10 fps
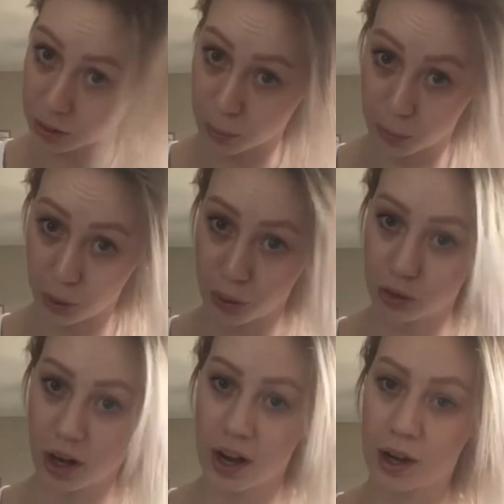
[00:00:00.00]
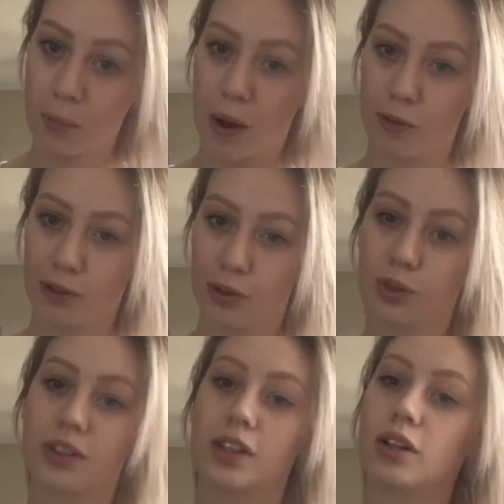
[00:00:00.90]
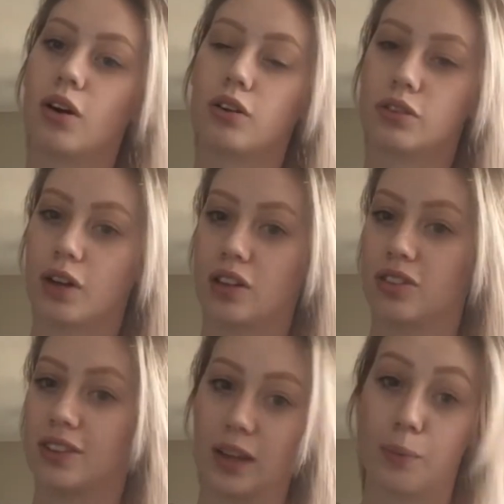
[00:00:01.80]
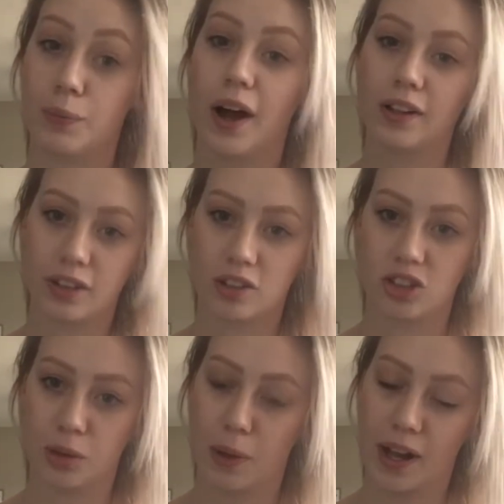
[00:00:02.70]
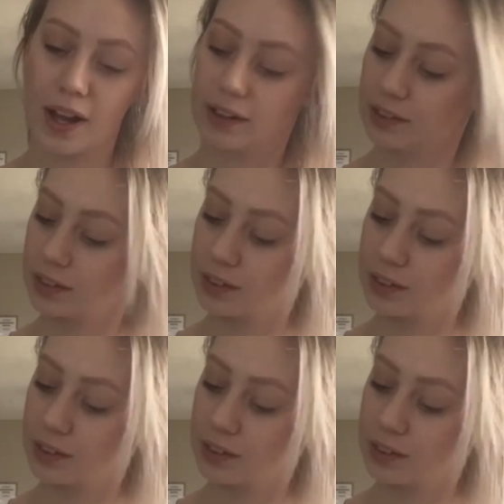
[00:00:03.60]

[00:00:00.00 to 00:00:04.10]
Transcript: blow drying my roots in all directions. I'm not touching my ends.